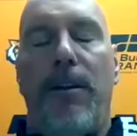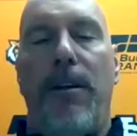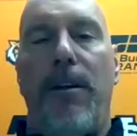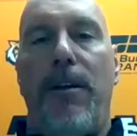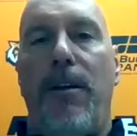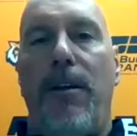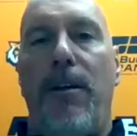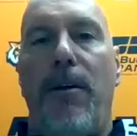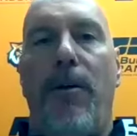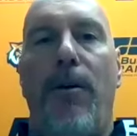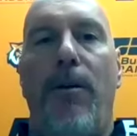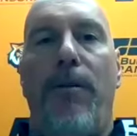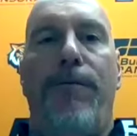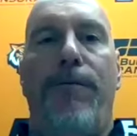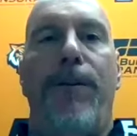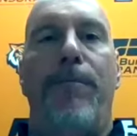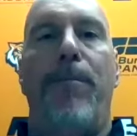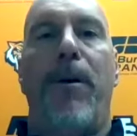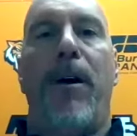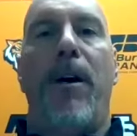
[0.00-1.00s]
uh,
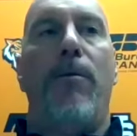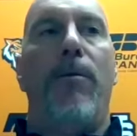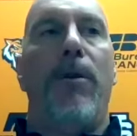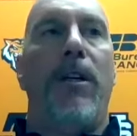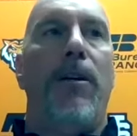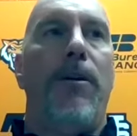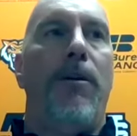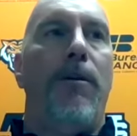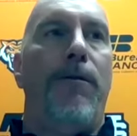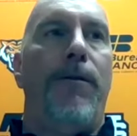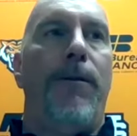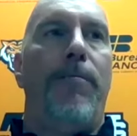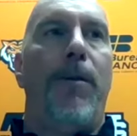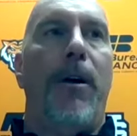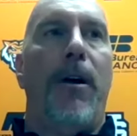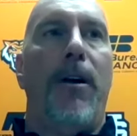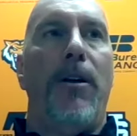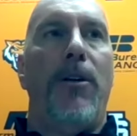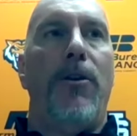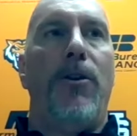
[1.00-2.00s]
football when you do
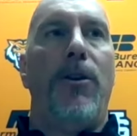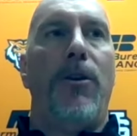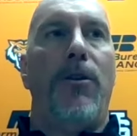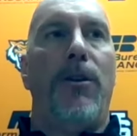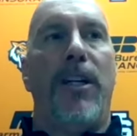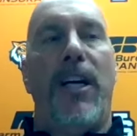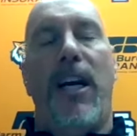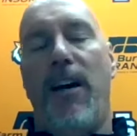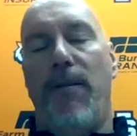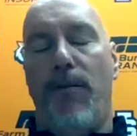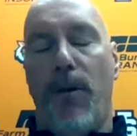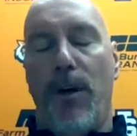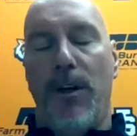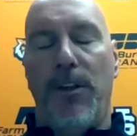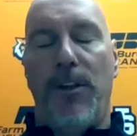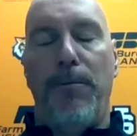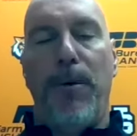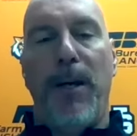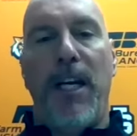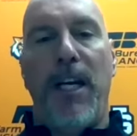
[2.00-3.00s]
football you should only have
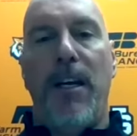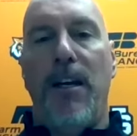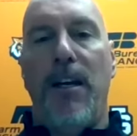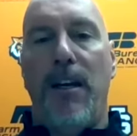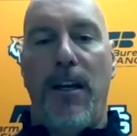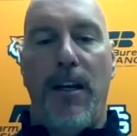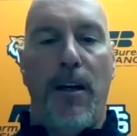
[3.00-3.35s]
one speed